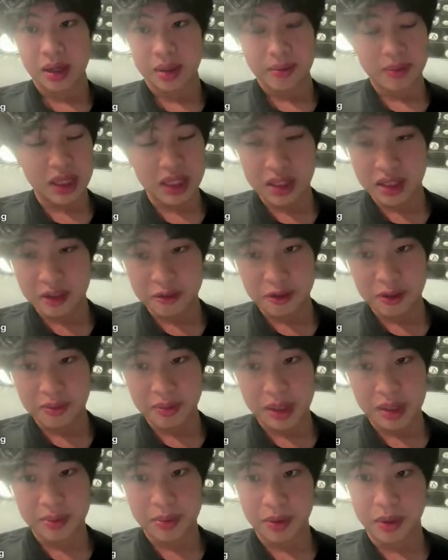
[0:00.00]
Meet different
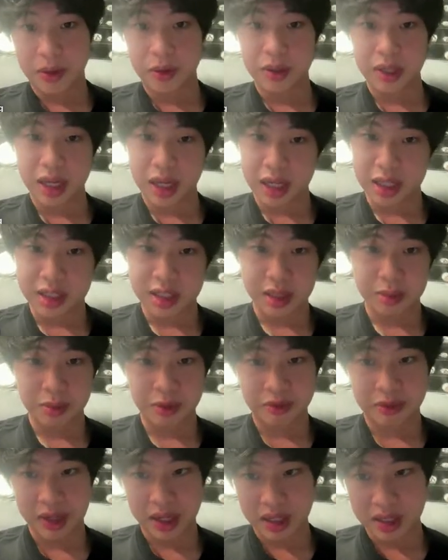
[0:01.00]
people. Yeah, same
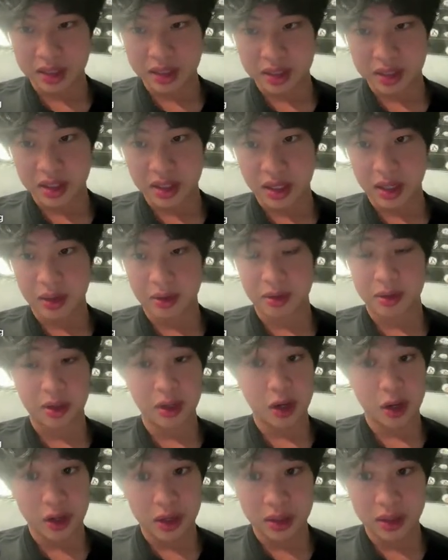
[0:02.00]
with the others now.
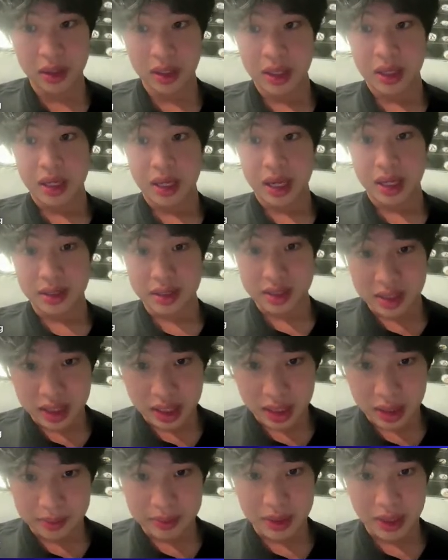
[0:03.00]
Learn and
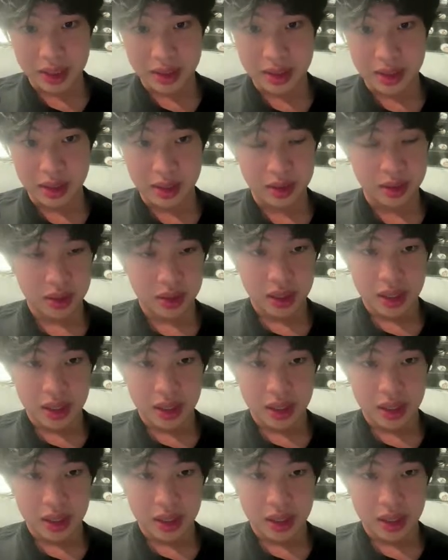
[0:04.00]
stay updated,